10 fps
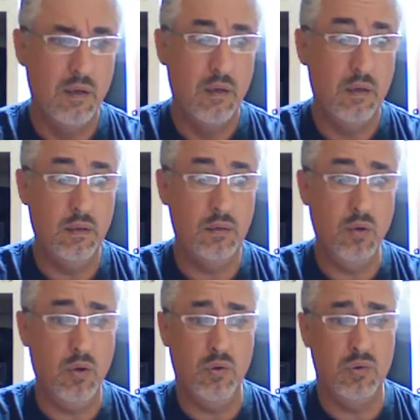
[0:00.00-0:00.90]

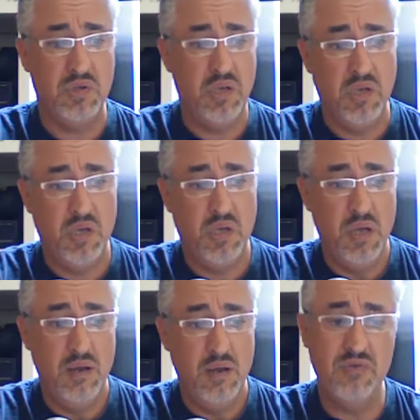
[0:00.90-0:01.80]
No, sir.
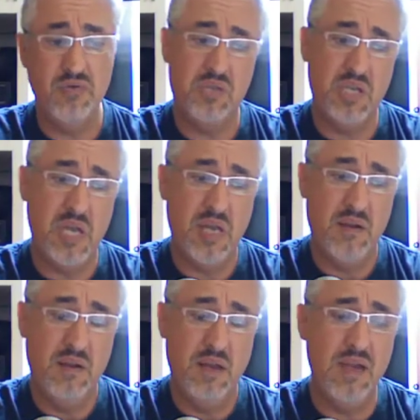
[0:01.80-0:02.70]
As you say,
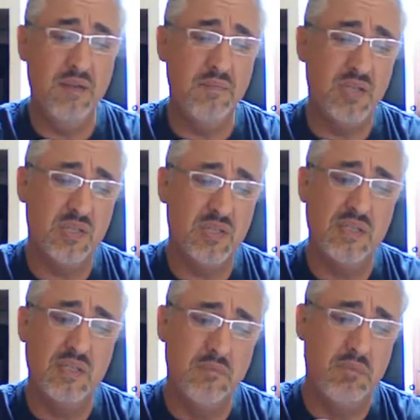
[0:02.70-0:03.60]
I am just a
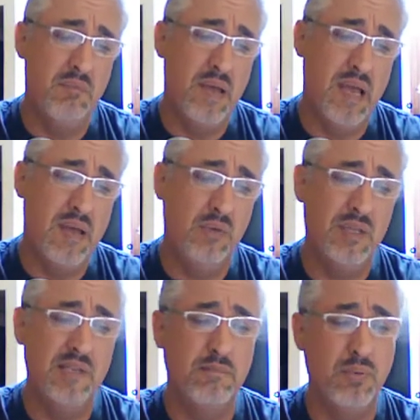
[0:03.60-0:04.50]
simple man with
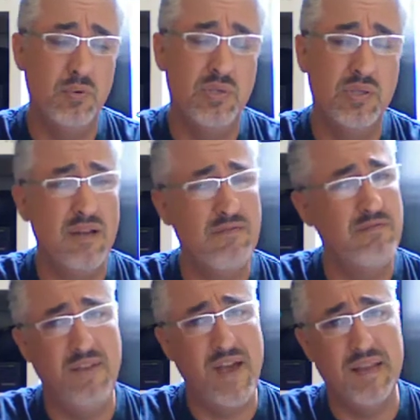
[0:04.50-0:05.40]
his boots stuck
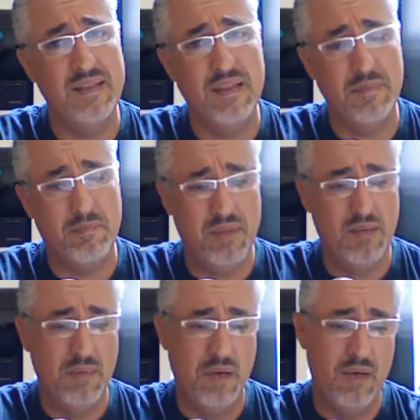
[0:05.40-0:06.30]
very deep in the
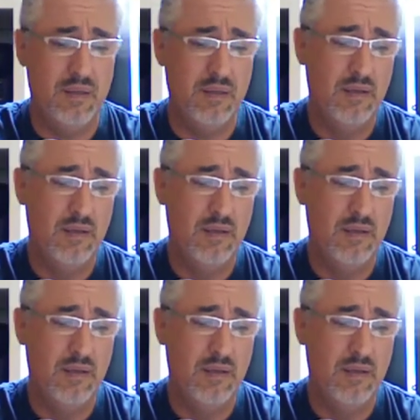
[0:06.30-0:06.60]
mud.